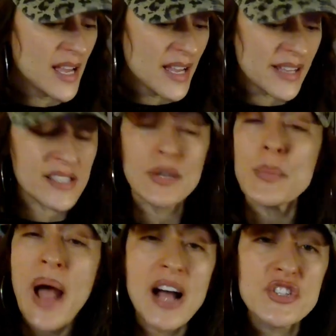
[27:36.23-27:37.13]
is
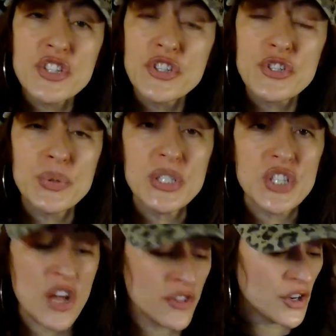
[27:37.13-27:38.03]
compassionate to each
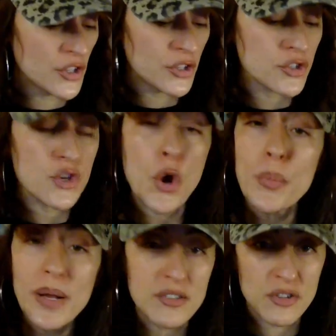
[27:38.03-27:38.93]
other. There's no
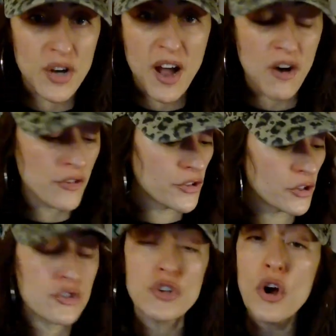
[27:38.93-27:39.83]
mental health.
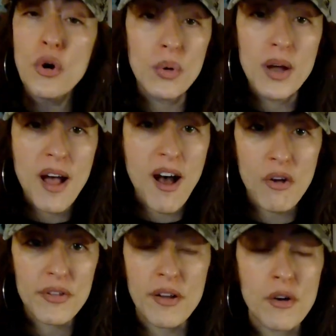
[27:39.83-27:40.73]
There's no
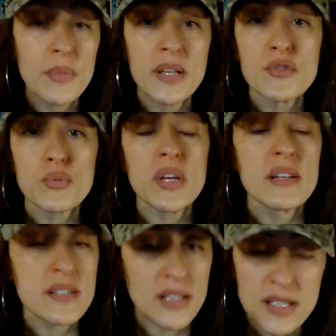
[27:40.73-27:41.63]
health ailments.
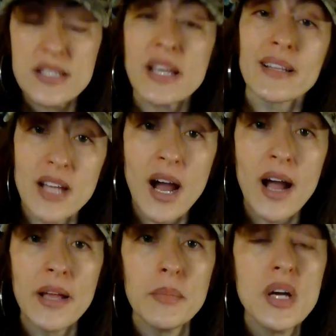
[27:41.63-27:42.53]
It's going to take
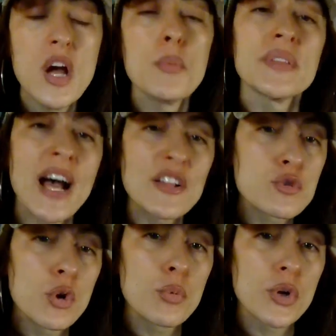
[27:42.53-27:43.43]
time, but that's
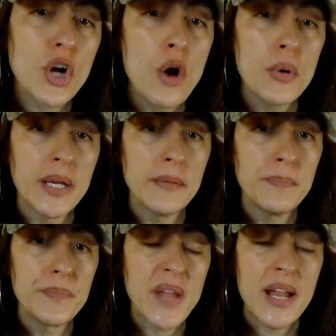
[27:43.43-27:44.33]
where we're going.
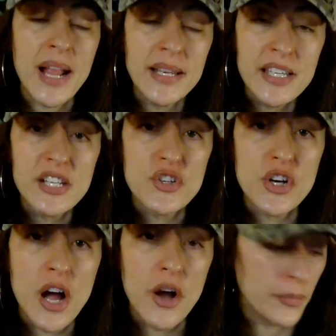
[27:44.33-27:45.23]
And I need your
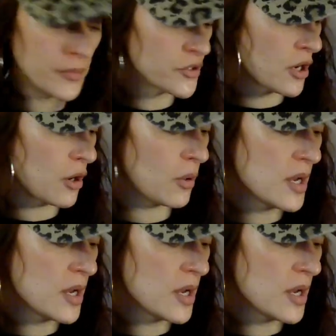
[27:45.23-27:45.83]
help. So